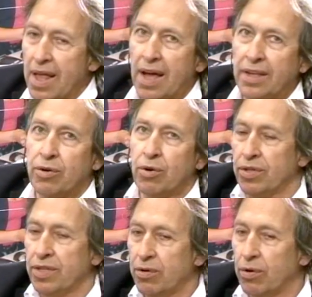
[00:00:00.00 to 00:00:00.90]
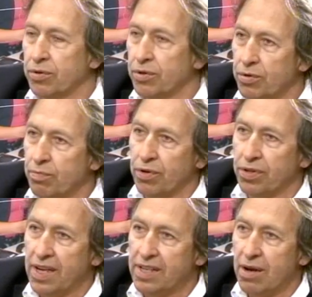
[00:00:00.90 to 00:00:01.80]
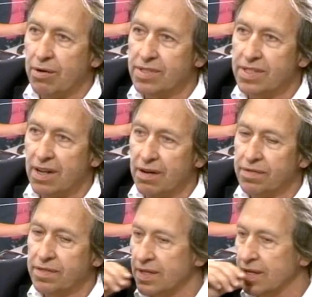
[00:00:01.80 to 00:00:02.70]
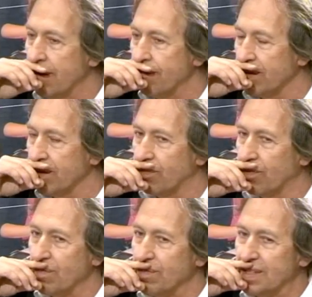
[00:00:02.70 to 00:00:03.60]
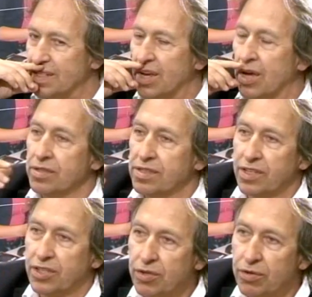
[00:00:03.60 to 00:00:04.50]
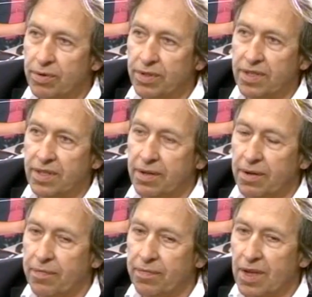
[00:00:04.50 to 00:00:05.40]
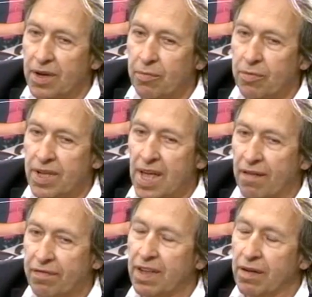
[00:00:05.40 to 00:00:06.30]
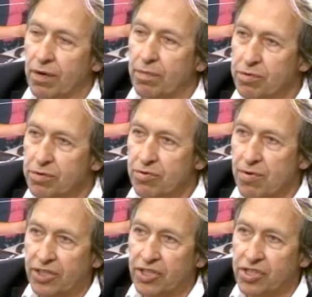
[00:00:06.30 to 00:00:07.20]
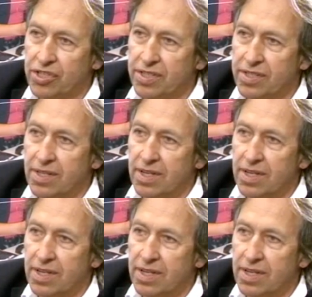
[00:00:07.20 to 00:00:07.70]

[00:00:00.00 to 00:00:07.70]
And in order to protect ourselves from this insecurity, we have developed two strategies,